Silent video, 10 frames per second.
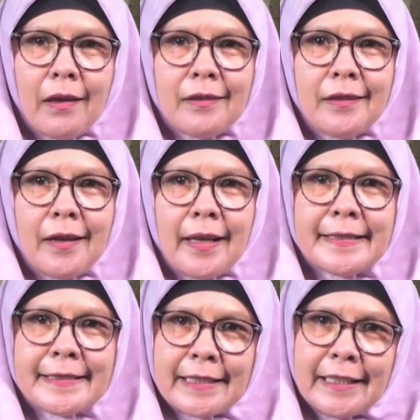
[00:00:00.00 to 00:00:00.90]
There are
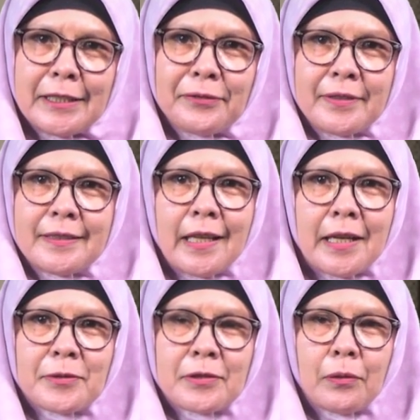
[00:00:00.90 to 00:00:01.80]
3 different
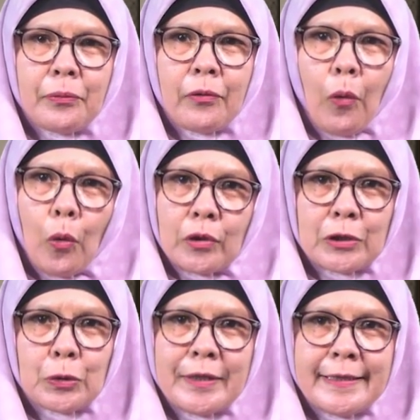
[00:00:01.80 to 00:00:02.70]
types of code
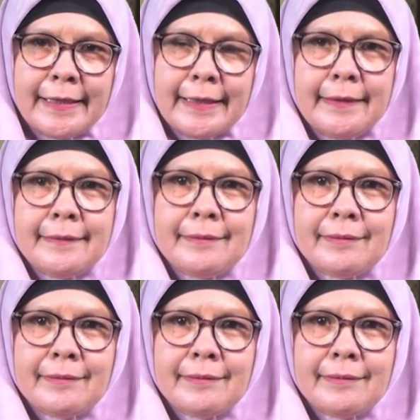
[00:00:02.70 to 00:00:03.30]
switching,